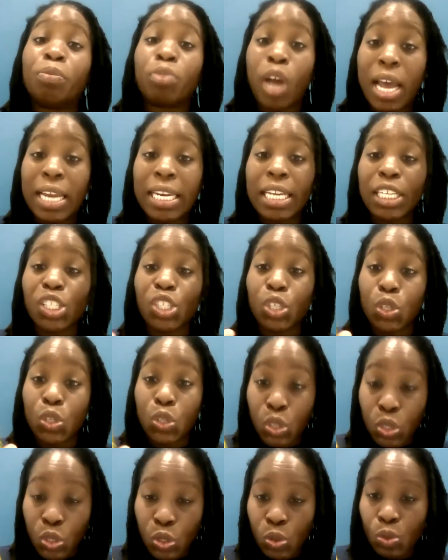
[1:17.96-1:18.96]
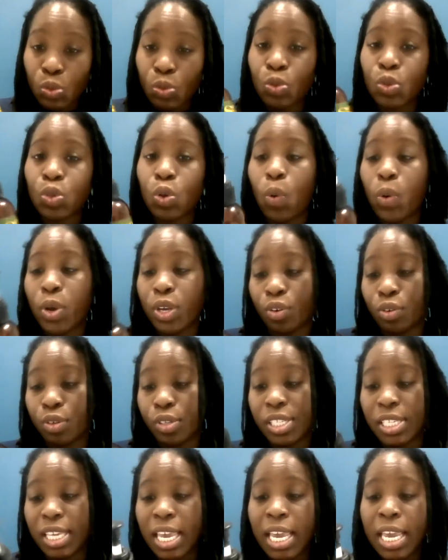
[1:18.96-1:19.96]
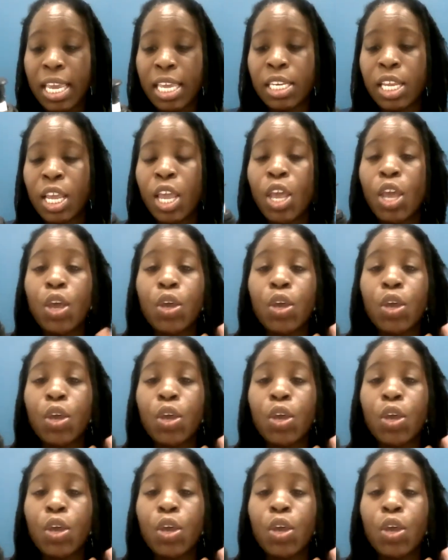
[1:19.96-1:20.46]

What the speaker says: product to use on your skin.